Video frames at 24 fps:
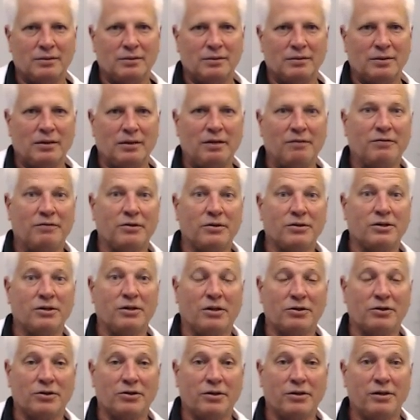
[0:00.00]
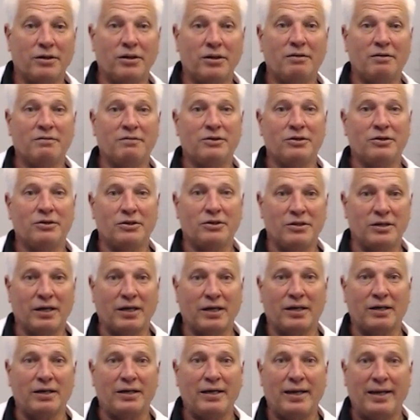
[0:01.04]
if there's an alternative to the
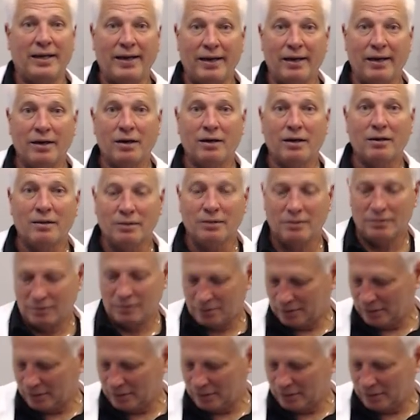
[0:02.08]
second day air